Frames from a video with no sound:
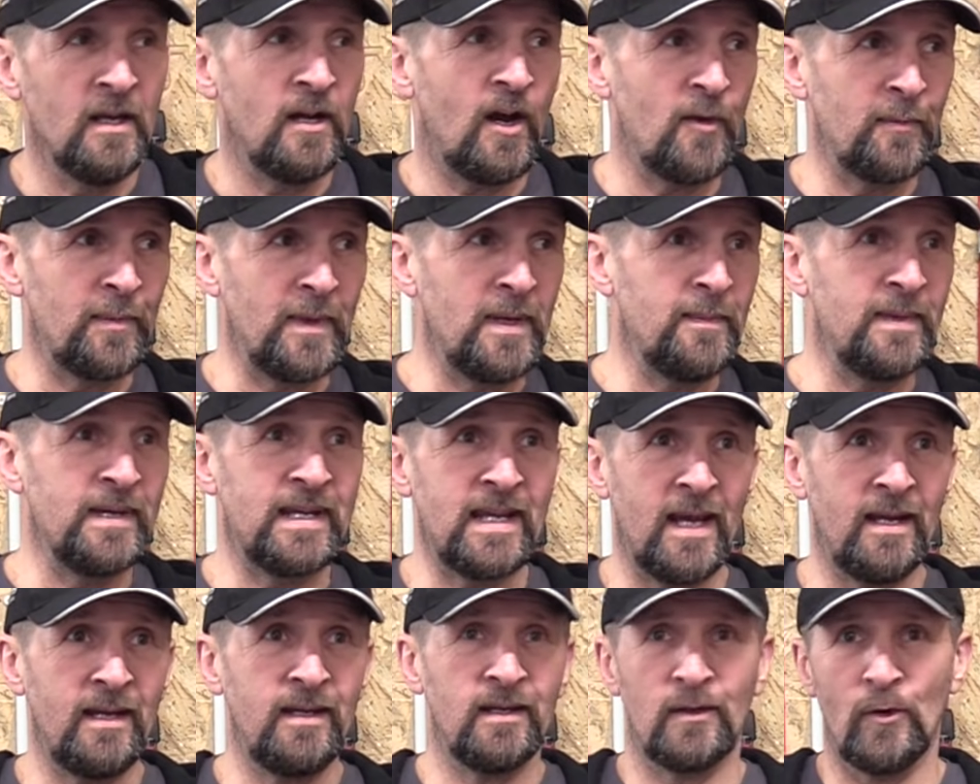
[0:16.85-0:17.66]
I've been a
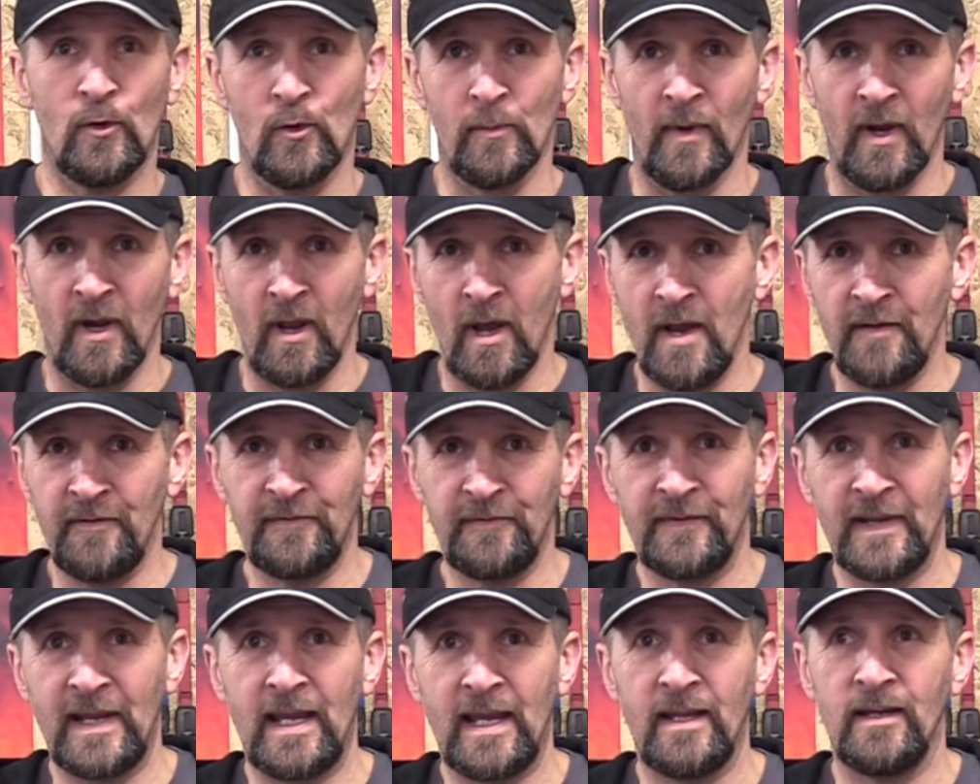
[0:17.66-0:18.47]
mechanic all my
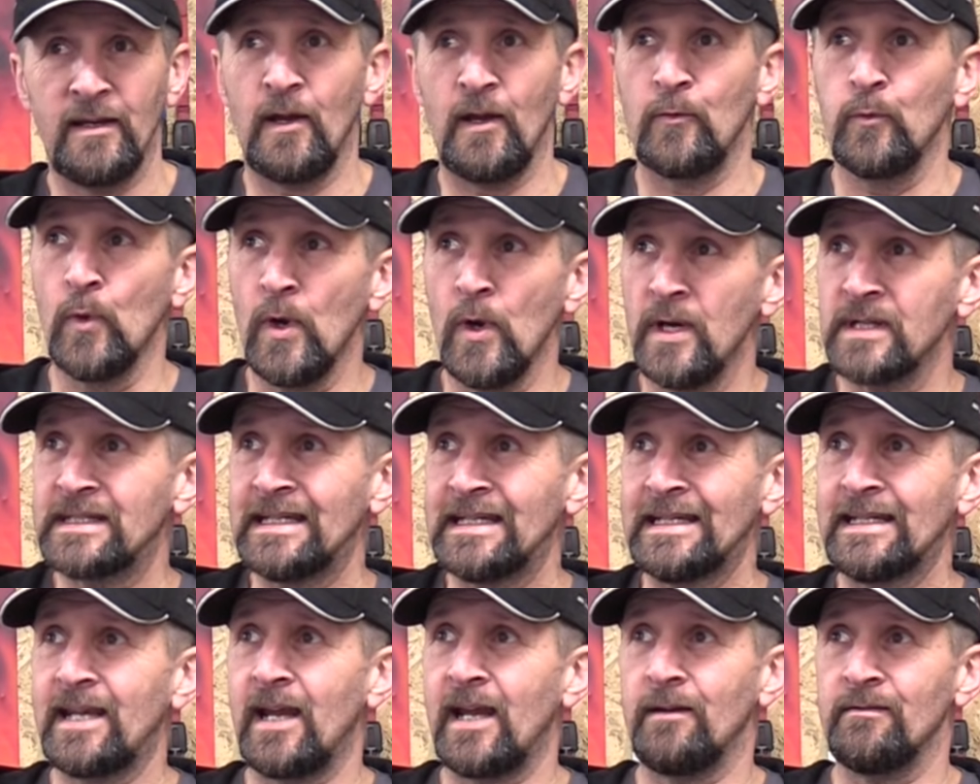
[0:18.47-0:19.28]
life and I've worked
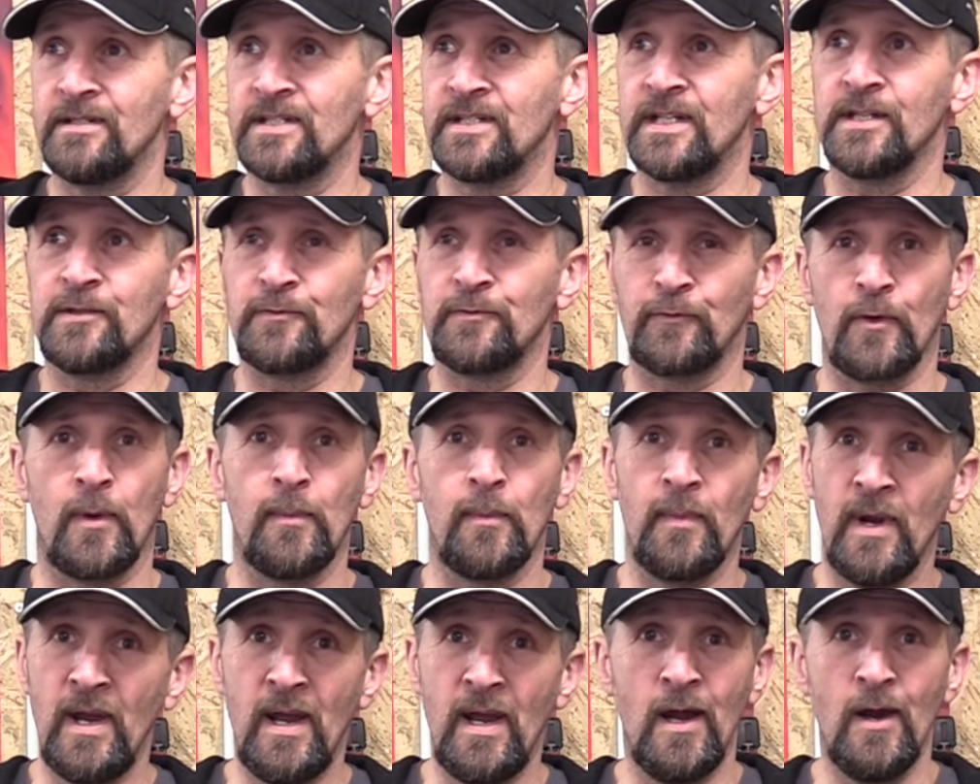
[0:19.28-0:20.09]
in garages
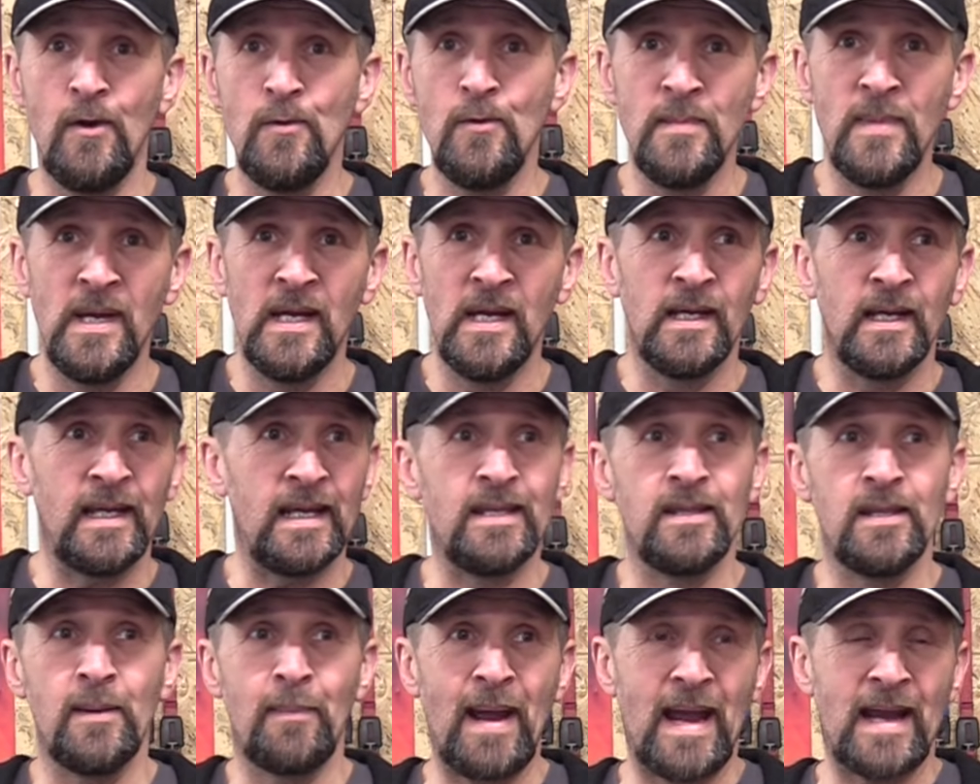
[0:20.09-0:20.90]
from my home
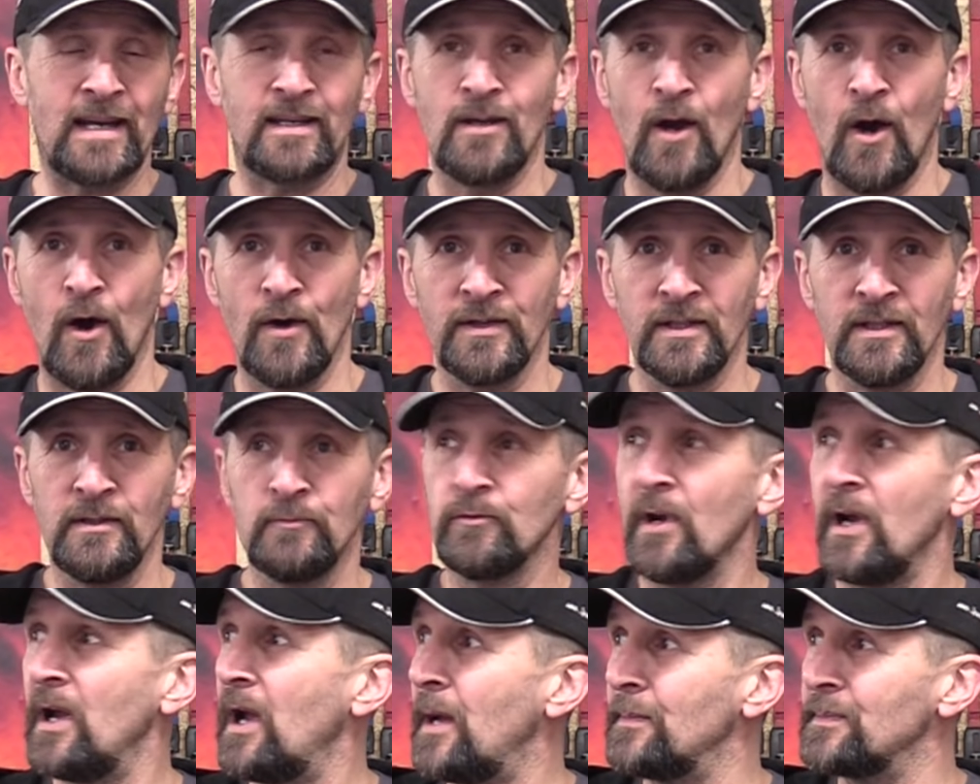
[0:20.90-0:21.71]
in the back garden
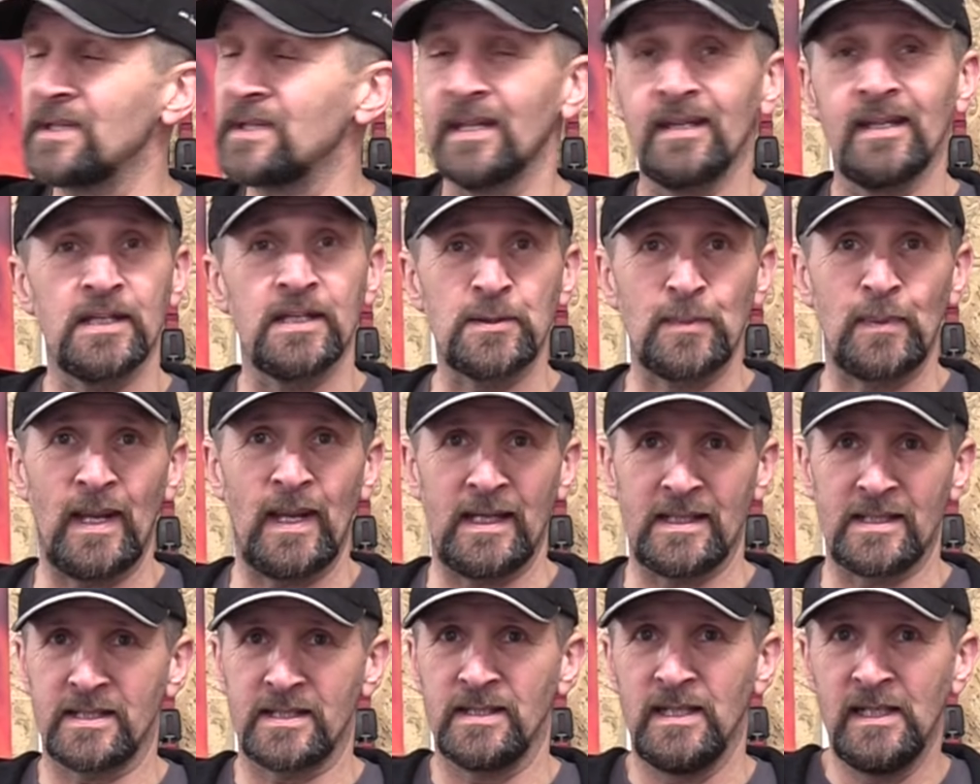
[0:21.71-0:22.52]
right up to this
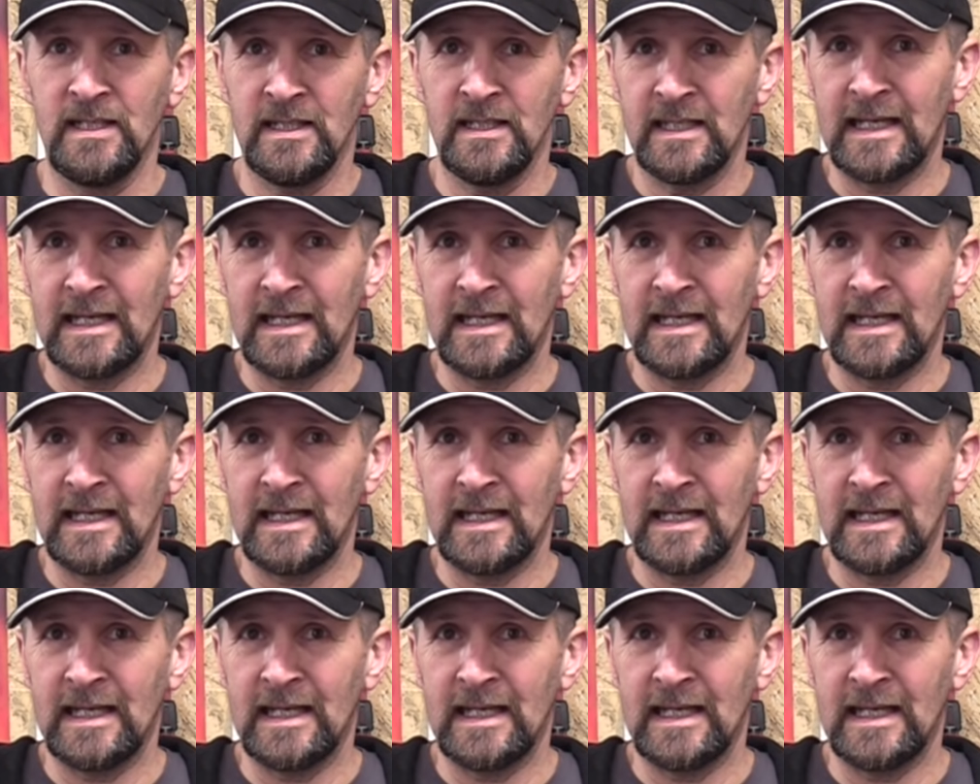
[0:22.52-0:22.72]
place.